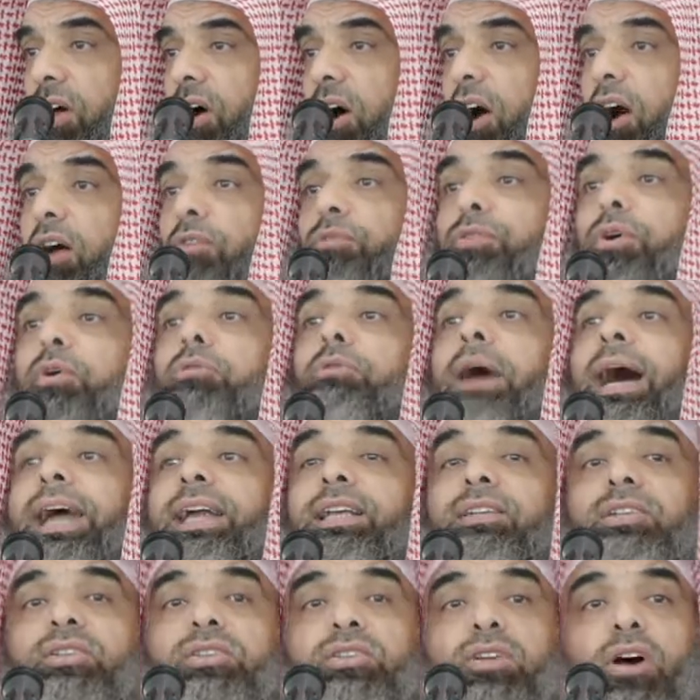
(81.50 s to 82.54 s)
of the
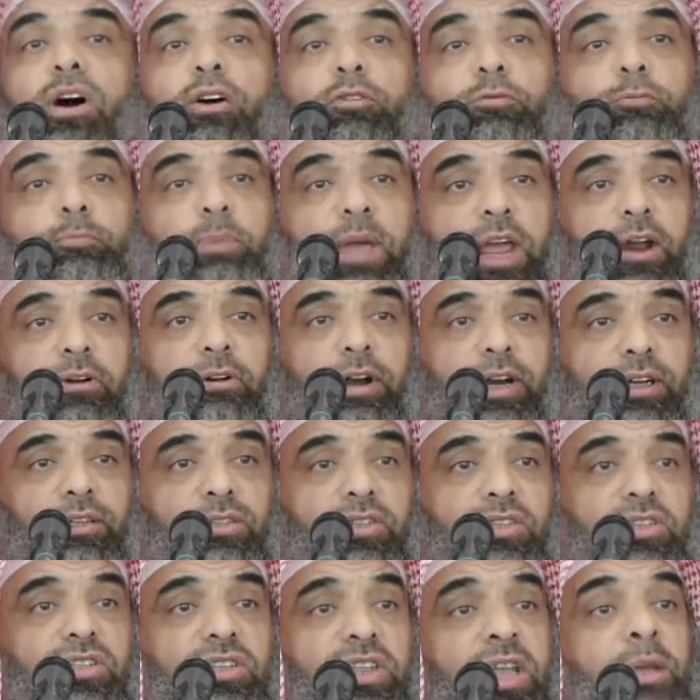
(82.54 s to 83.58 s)
rights of
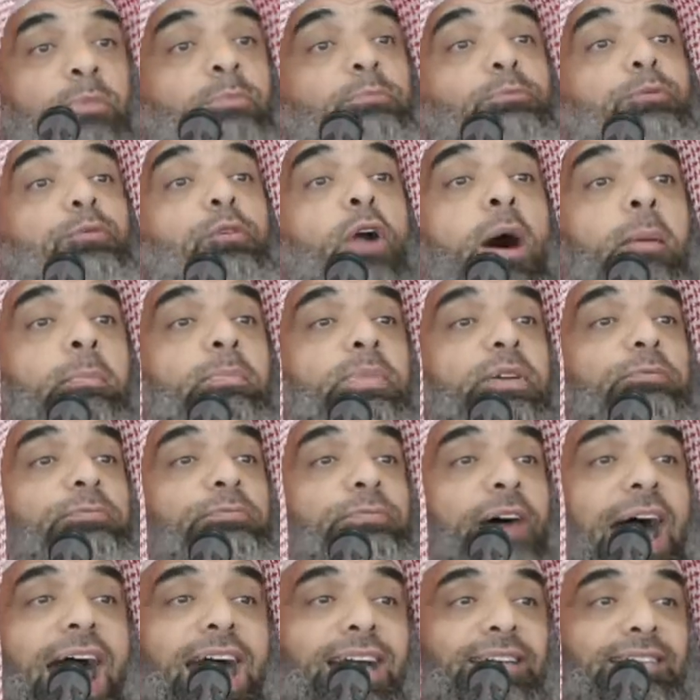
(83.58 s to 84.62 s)
parents stem from the
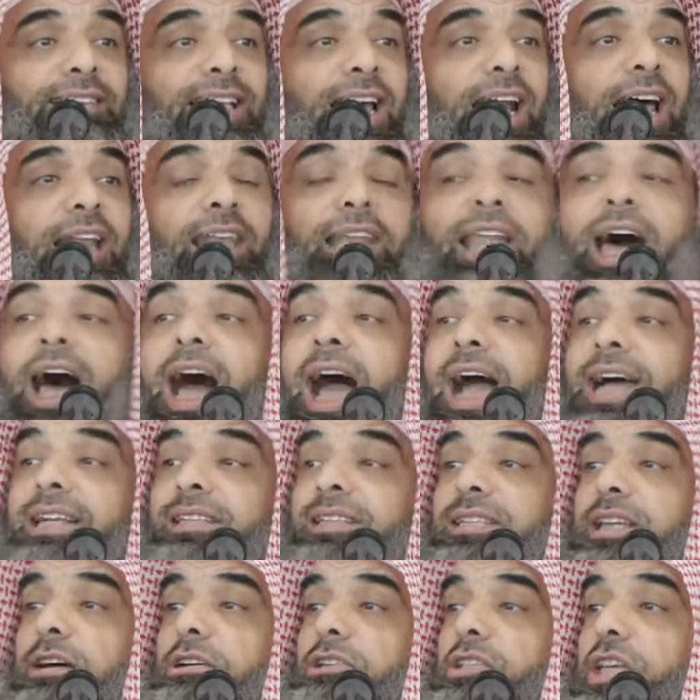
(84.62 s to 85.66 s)
fact that Allah
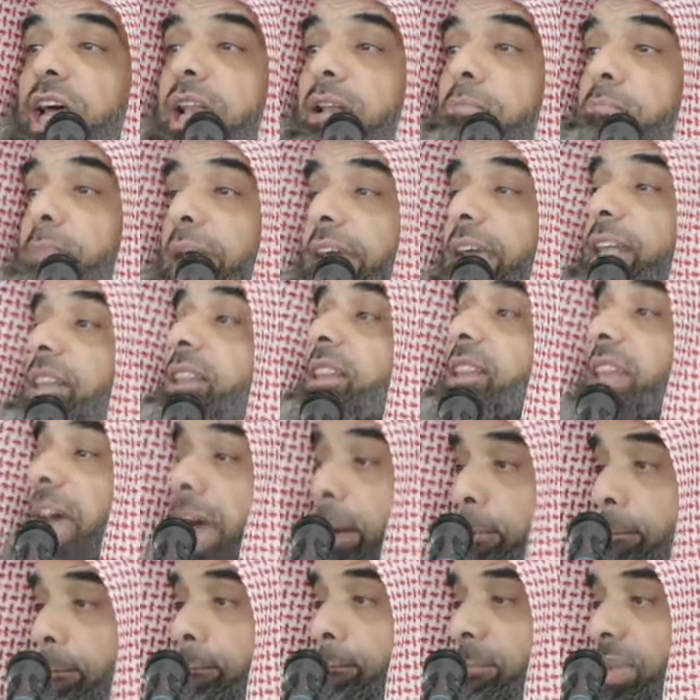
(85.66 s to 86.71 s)
Azza wa Jal made
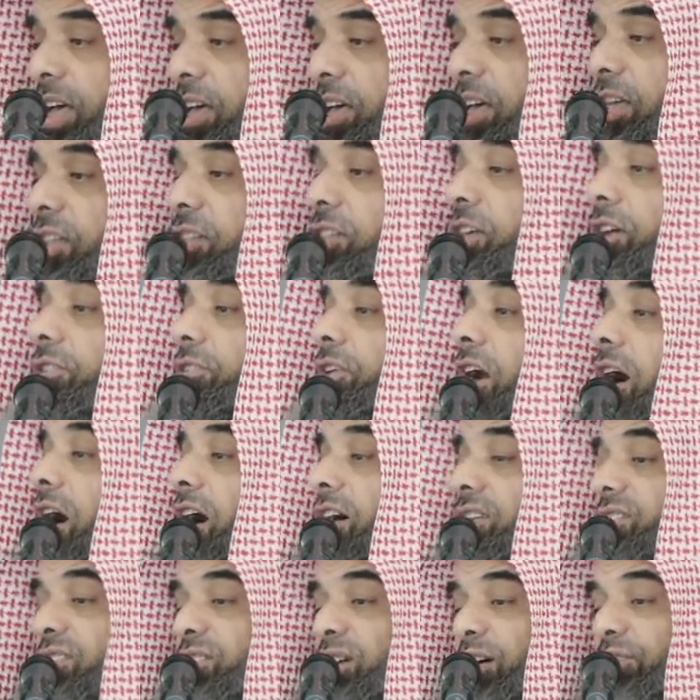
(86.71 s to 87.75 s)
them the
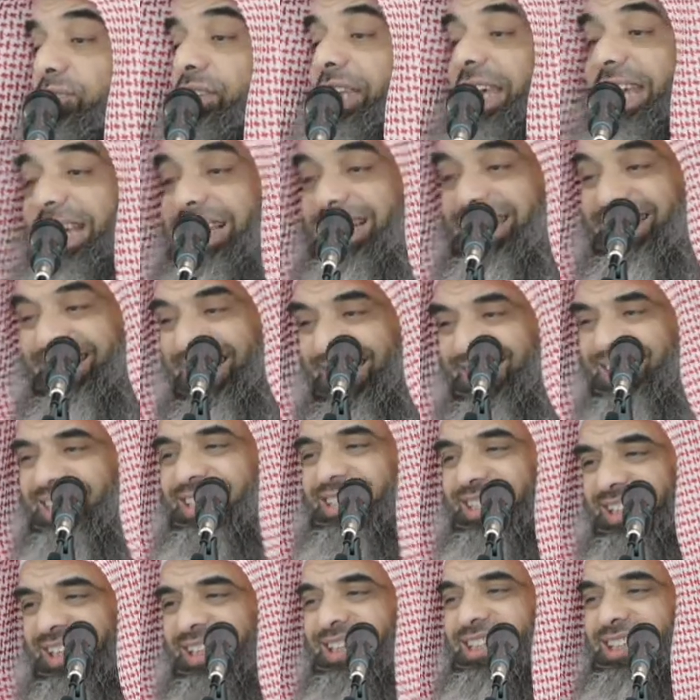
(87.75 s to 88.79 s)
cause of the
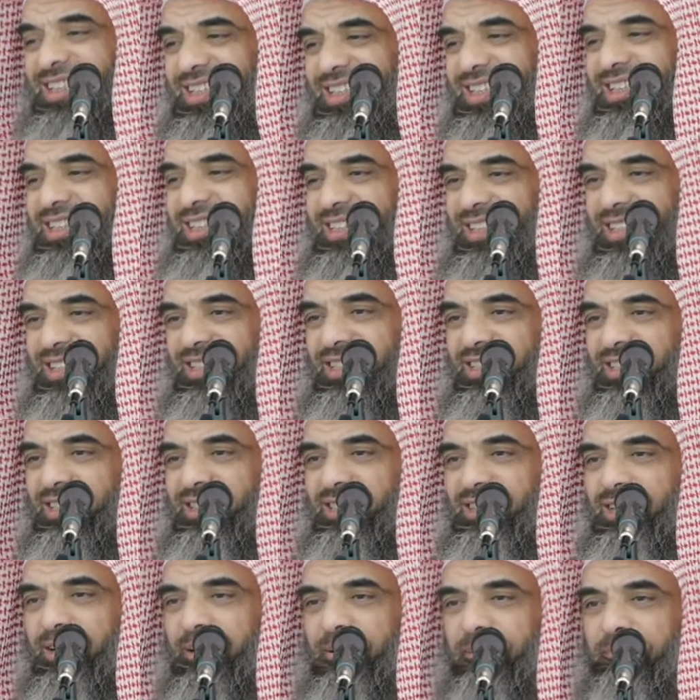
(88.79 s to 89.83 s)

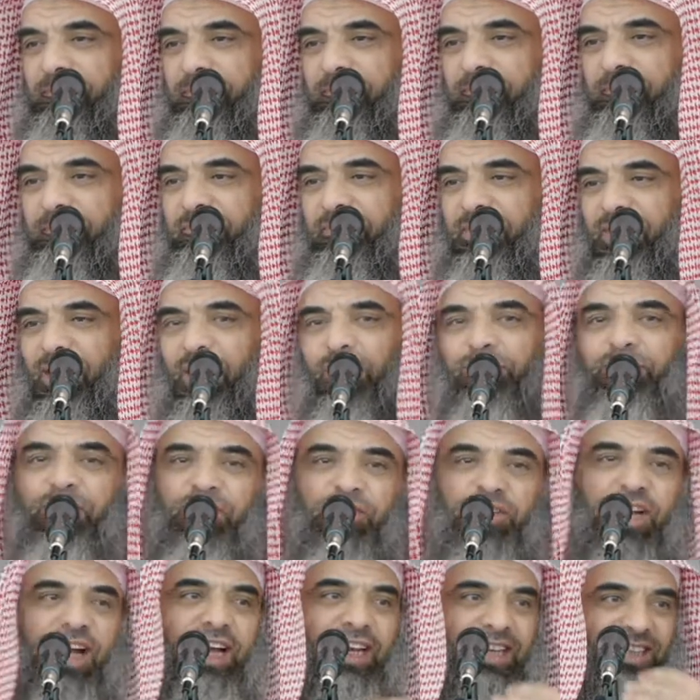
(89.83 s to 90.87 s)
existence of the
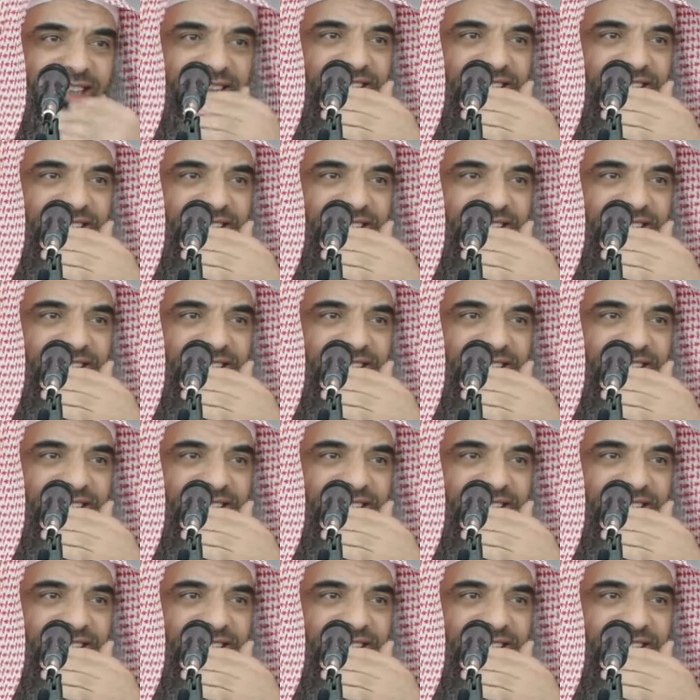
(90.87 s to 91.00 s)
child.